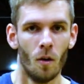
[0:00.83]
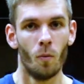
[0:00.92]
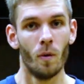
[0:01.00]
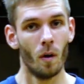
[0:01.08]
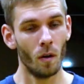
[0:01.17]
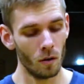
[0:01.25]

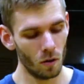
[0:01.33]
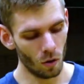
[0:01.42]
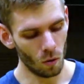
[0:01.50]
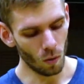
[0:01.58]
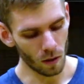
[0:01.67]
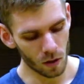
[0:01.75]
we all
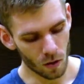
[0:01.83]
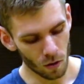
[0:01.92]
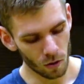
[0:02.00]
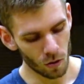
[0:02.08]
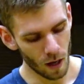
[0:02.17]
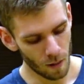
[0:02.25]
know what's
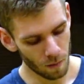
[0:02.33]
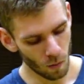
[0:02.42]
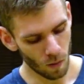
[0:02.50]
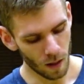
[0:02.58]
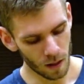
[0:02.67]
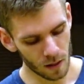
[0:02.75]
going to happen
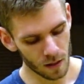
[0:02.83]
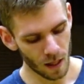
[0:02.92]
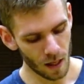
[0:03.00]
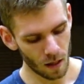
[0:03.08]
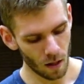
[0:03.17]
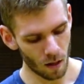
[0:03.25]
when I
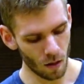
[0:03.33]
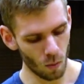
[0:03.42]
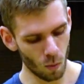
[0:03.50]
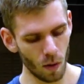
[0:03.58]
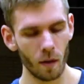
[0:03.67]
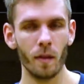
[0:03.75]
stand
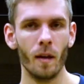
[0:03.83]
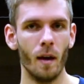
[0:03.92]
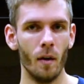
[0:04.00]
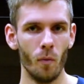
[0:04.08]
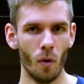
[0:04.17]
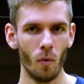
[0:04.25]
with
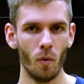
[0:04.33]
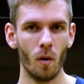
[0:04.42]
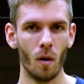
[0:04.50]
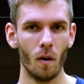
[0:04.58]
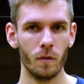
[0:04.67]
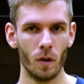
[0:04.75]
a row
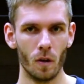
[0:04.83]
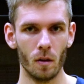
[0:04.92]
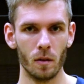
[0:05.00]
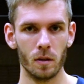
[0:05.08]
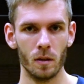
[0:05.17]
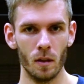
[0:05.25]
of
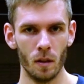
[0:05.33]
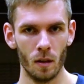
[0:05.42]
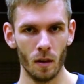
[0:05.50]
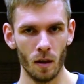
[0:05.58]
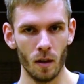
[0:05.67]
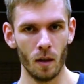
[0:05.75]
shuttles.
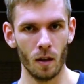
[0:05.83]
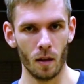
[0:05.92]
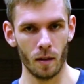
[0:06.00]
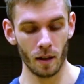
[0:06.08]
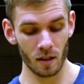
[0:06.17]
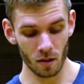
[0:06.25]

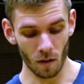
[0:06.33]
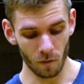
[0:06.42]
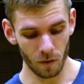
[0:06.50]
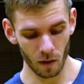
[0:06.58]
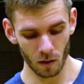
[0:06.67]
That's something